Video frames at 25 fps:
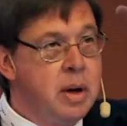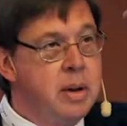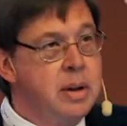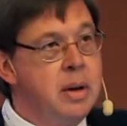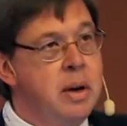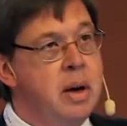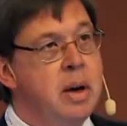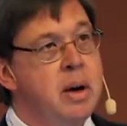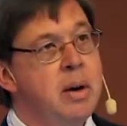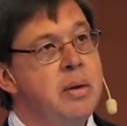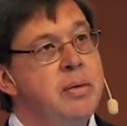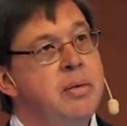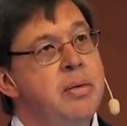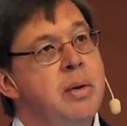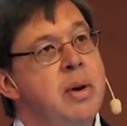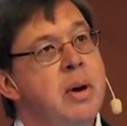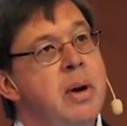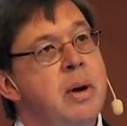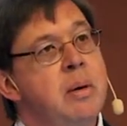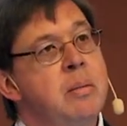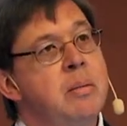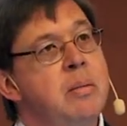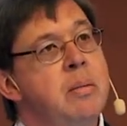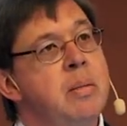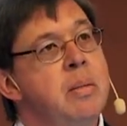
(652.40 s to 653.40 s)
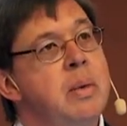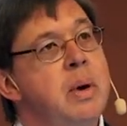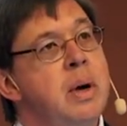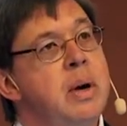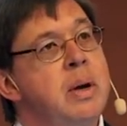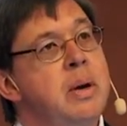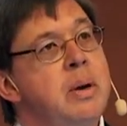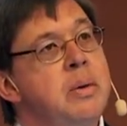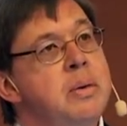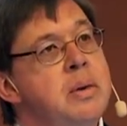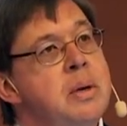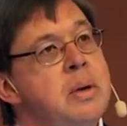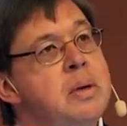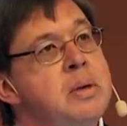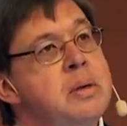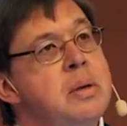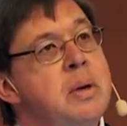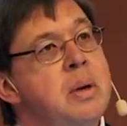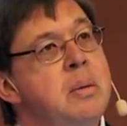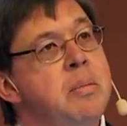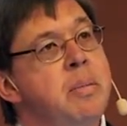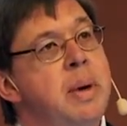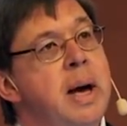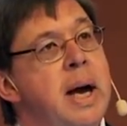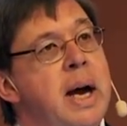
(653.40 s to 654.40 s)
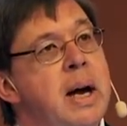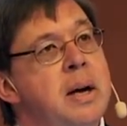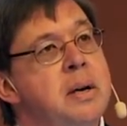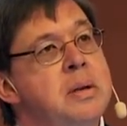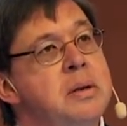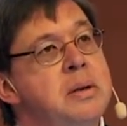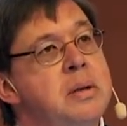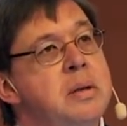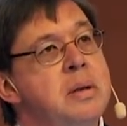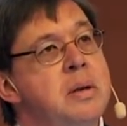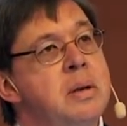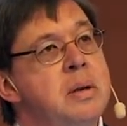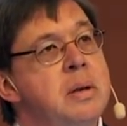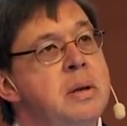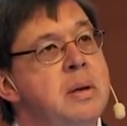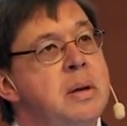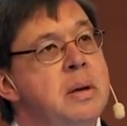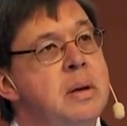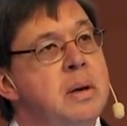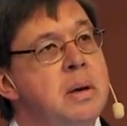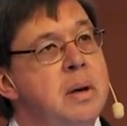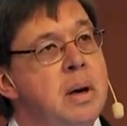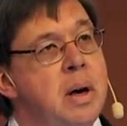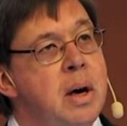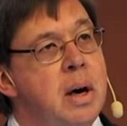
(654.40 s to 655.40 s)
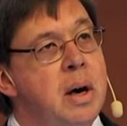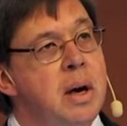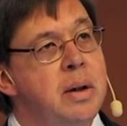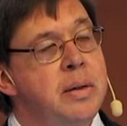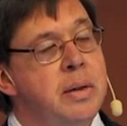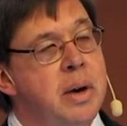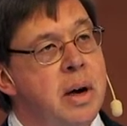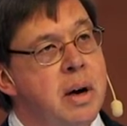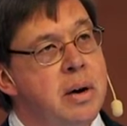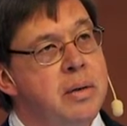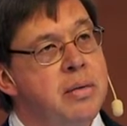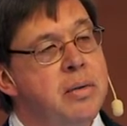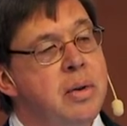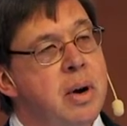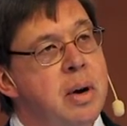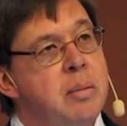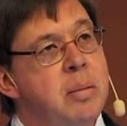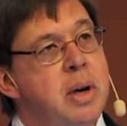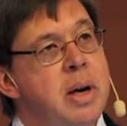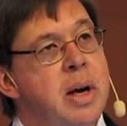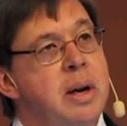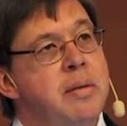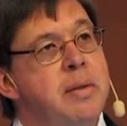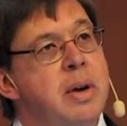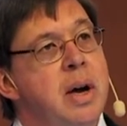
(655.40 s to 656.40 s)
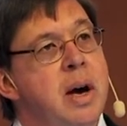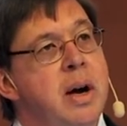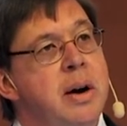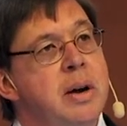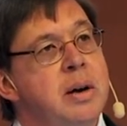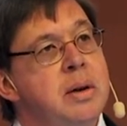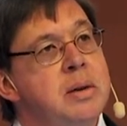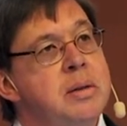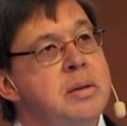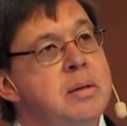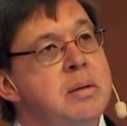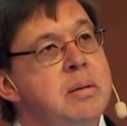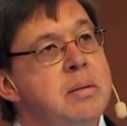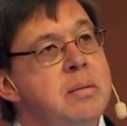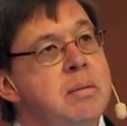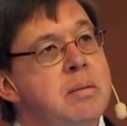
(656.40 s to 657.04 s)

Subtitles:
on the airframe at UTC past the airframe and avionics.